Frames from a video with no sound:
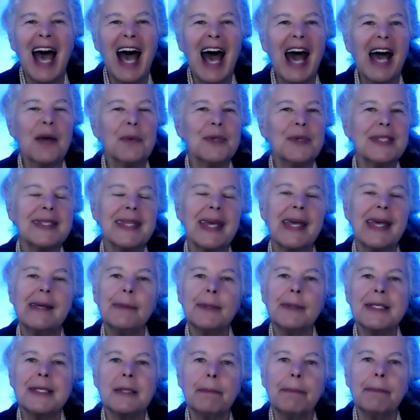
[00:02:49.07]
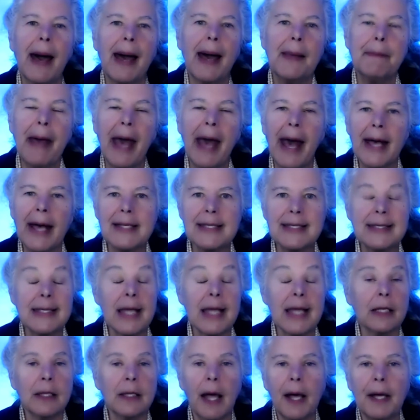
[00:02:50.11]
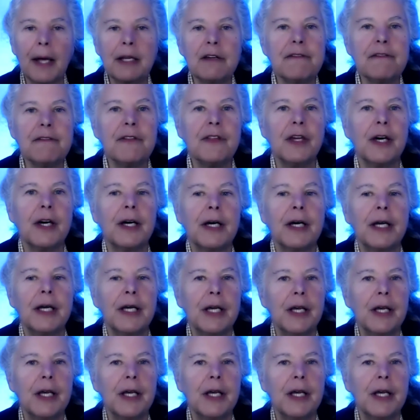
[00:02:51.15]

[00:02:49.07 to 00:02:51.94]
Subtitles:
I was able to bypass a lot of the